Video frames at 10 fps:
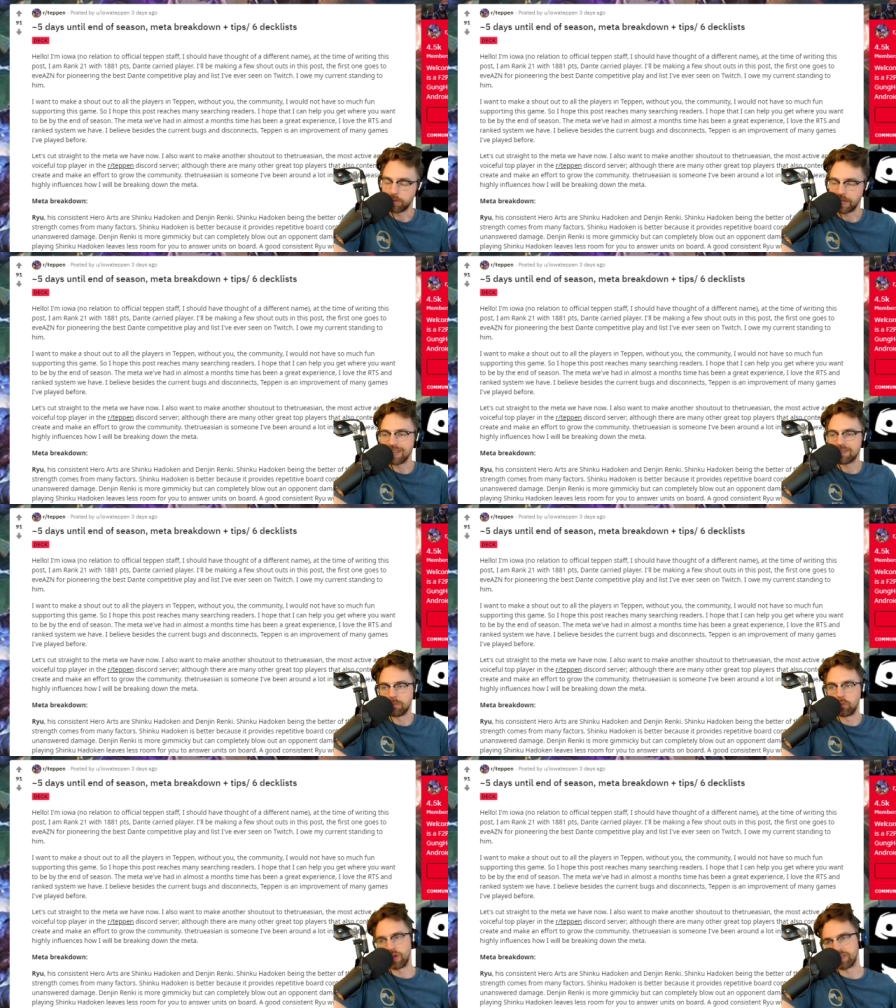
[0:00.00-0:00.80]
playing
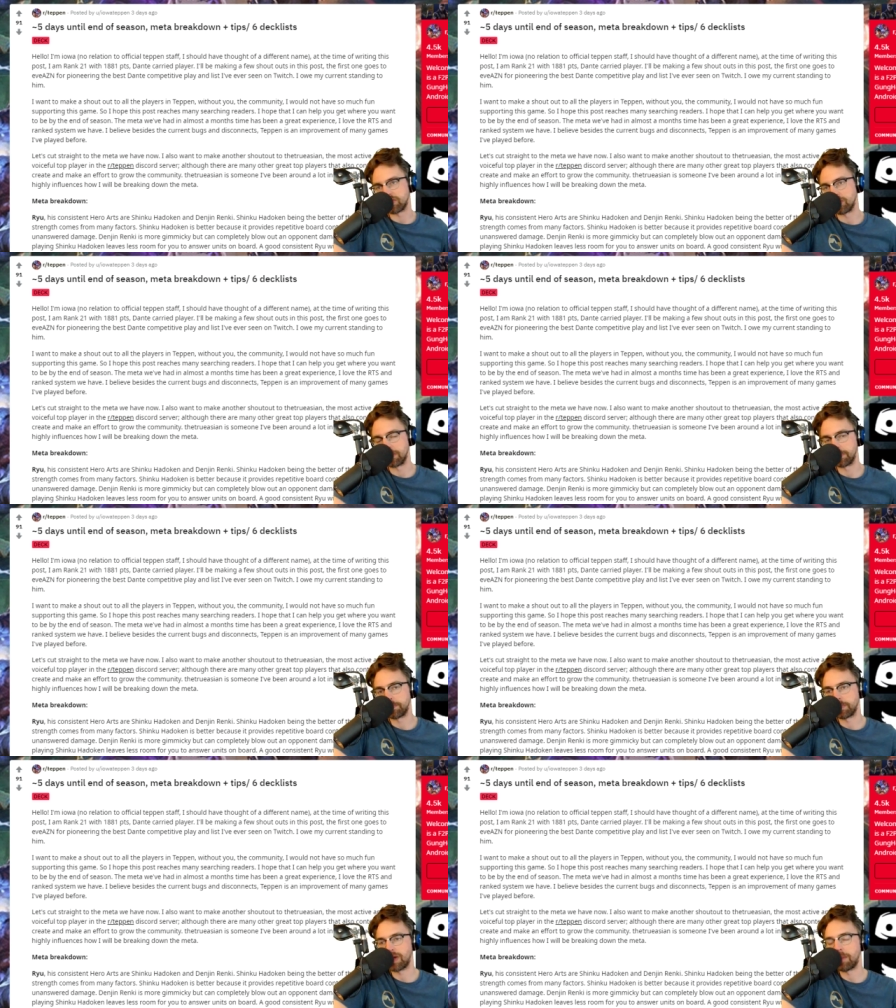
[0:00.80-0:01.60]
some
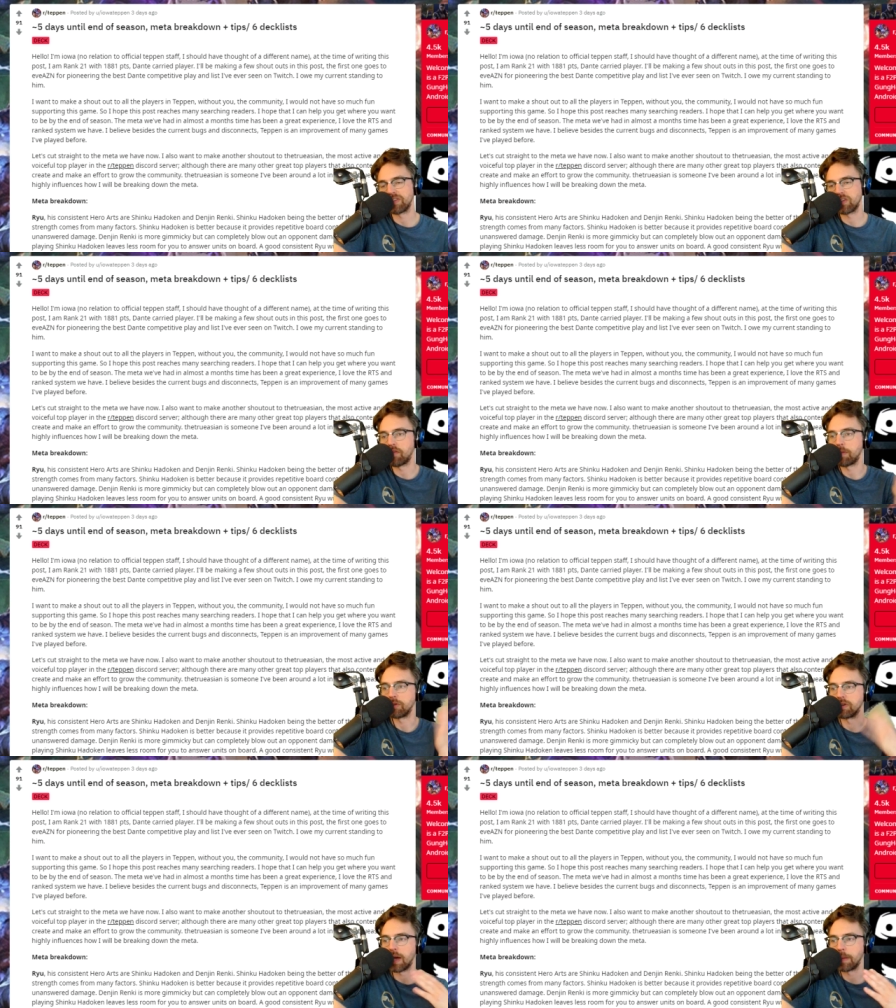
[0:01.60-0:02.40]
Wesker. Got myself
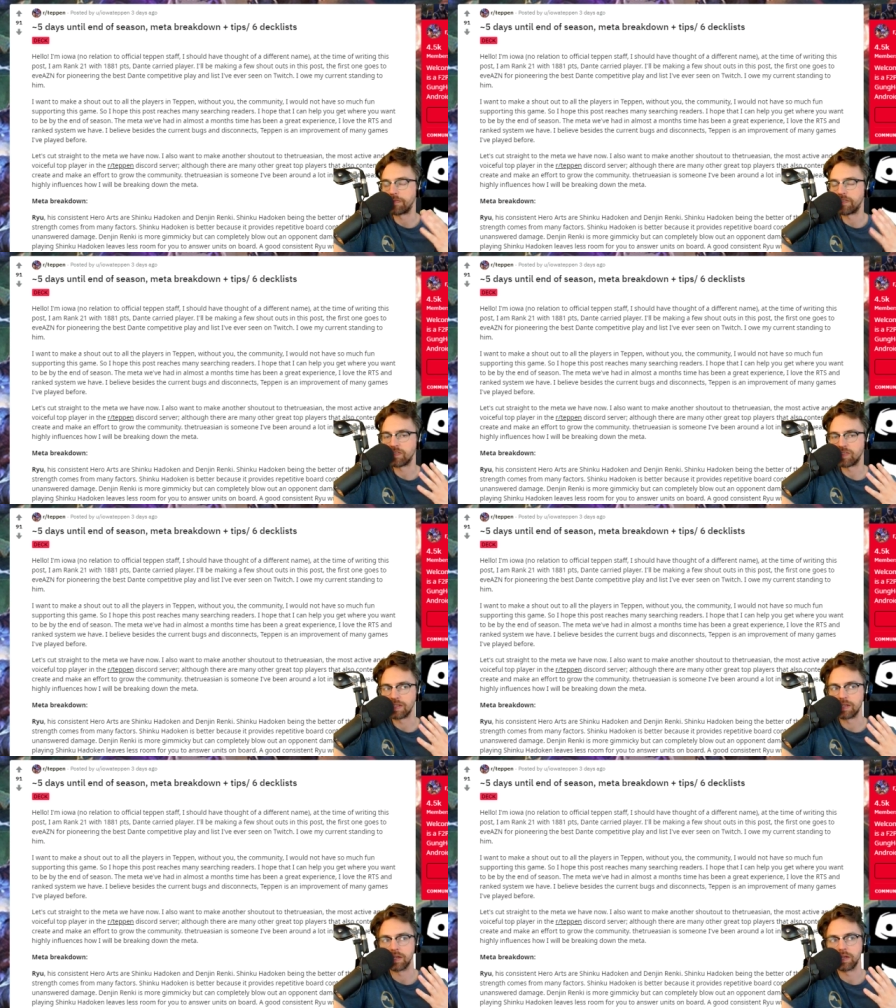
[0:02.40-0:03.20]
up to top
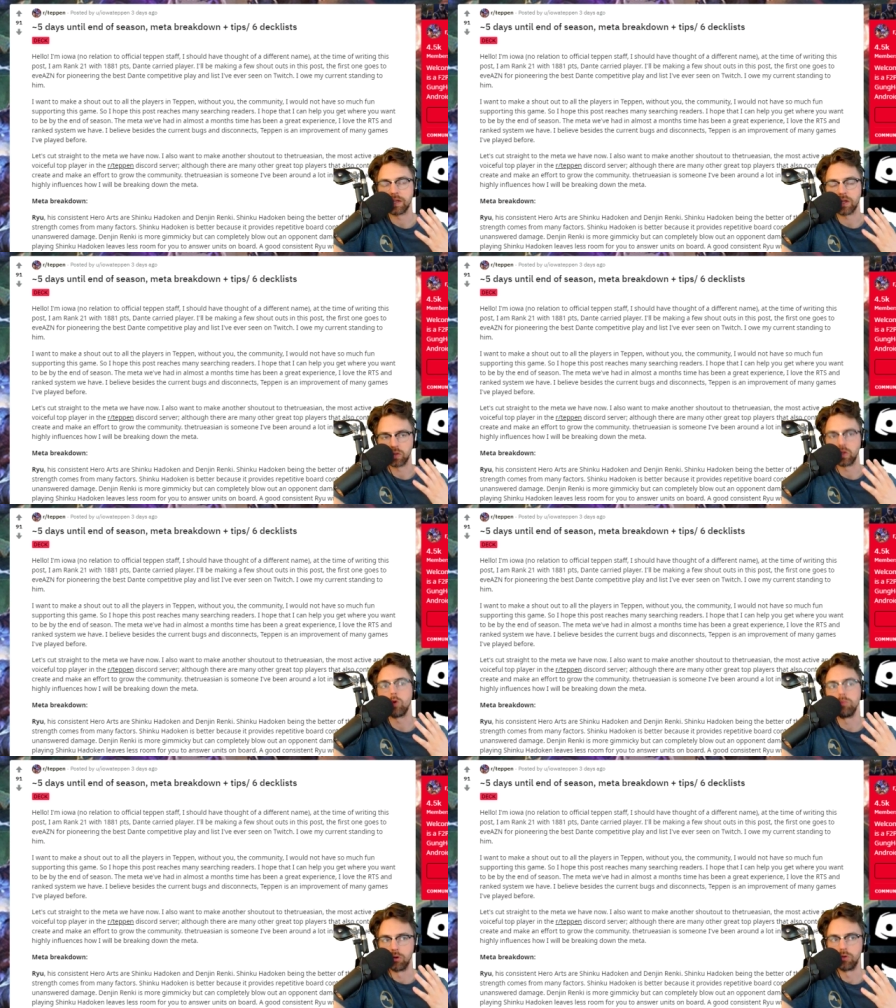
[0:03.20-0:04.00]
50
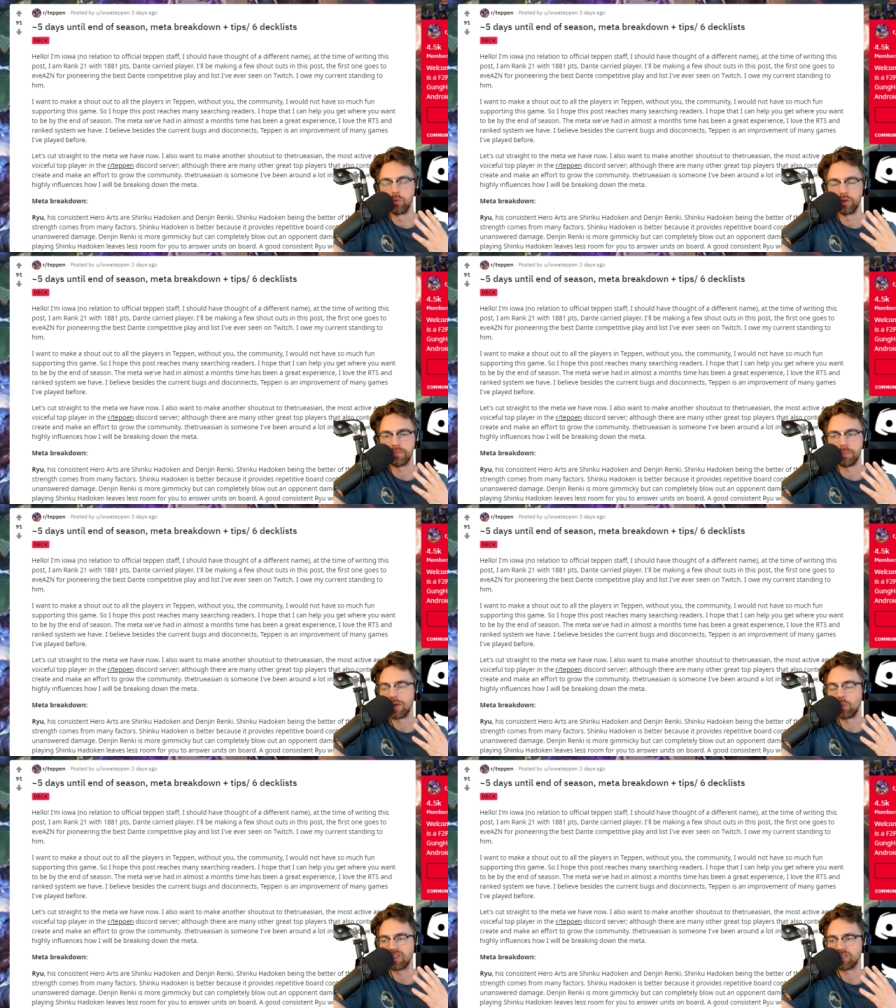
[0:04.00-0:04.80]
global with
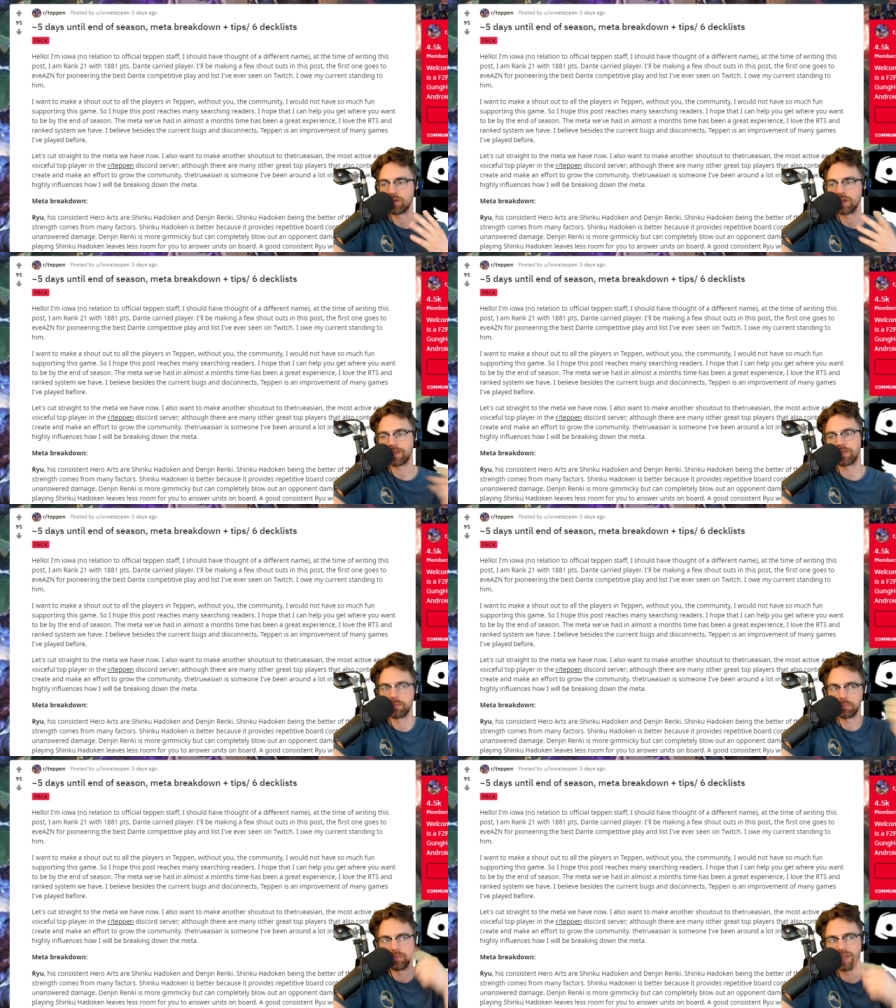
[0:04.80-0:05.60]
my Wesker deck.
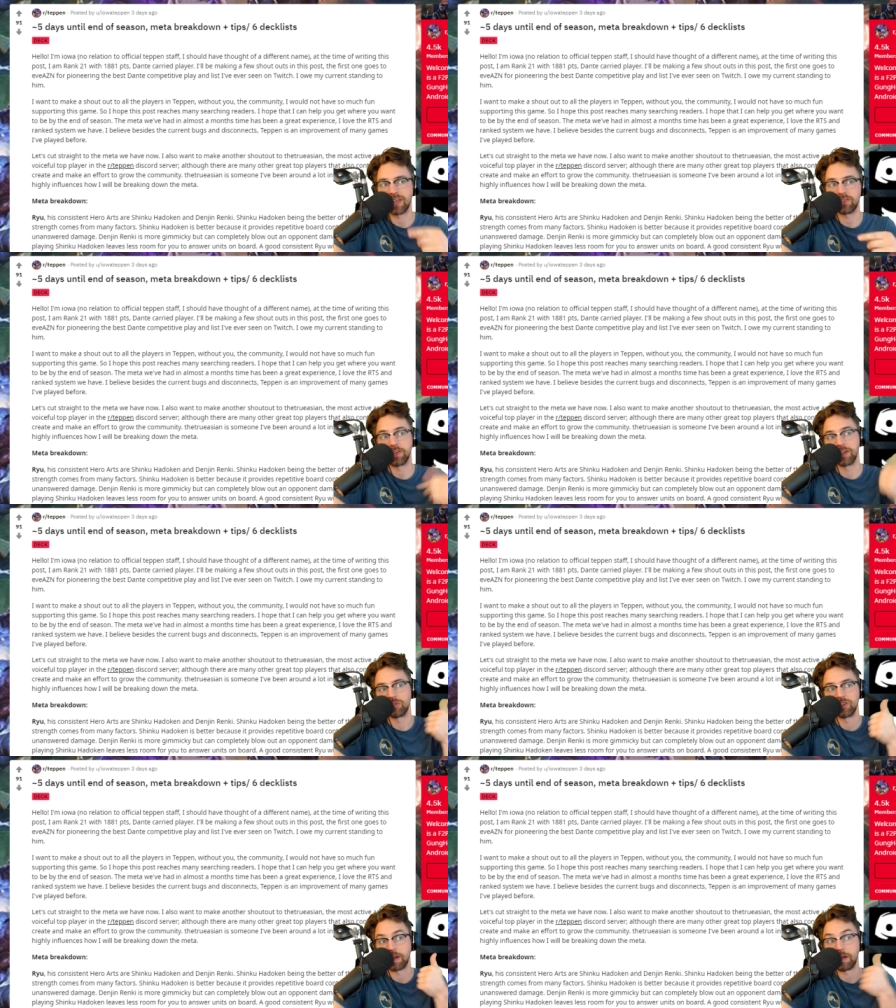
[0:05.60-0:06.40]
The last
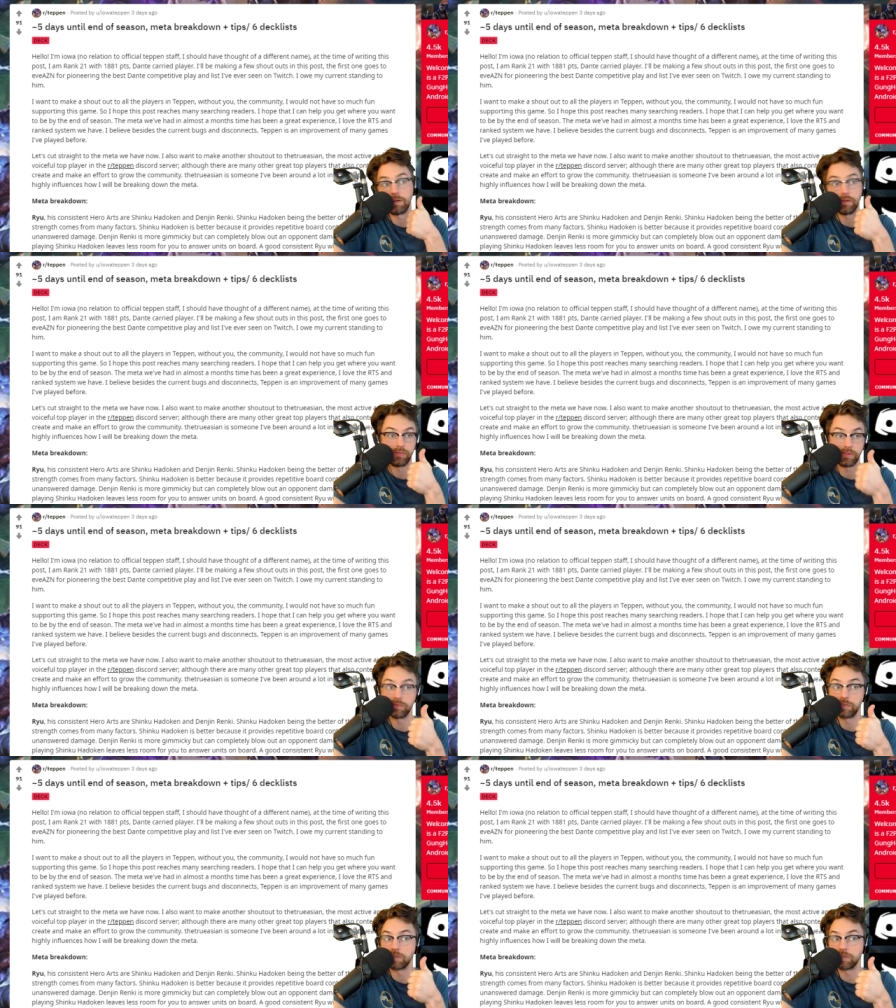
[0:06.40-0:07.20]
video, check it out.
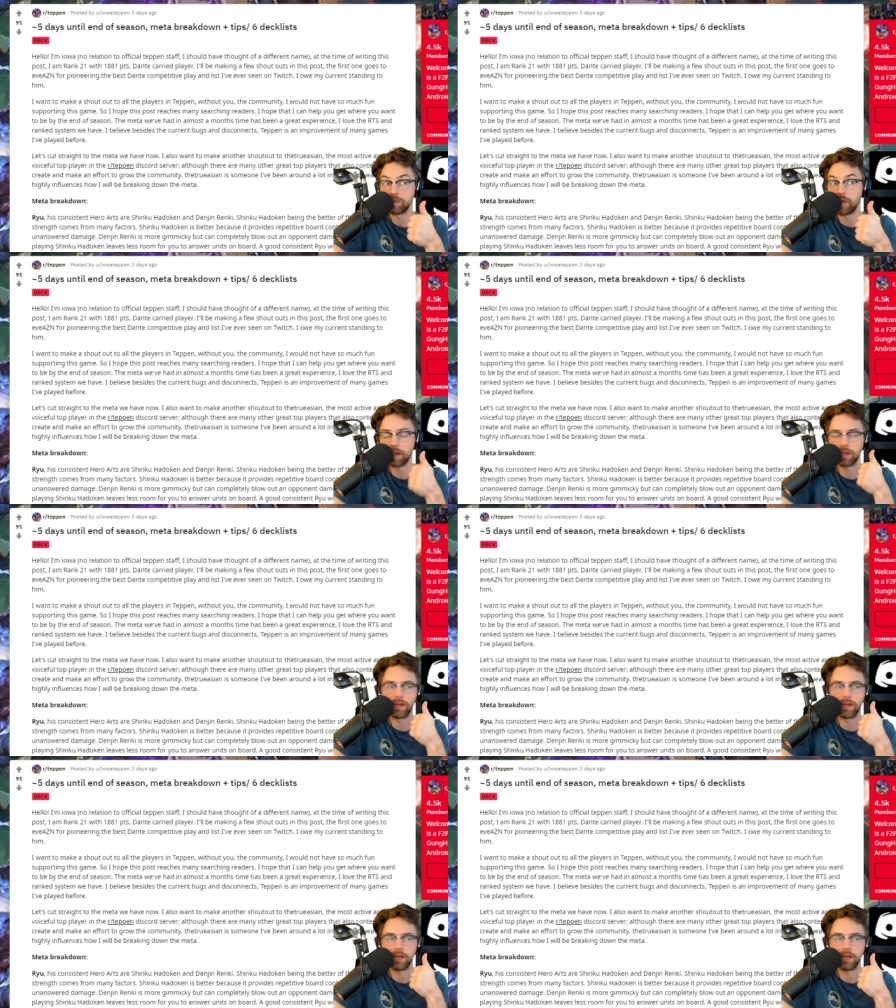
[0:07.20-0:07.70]
You want a good deck?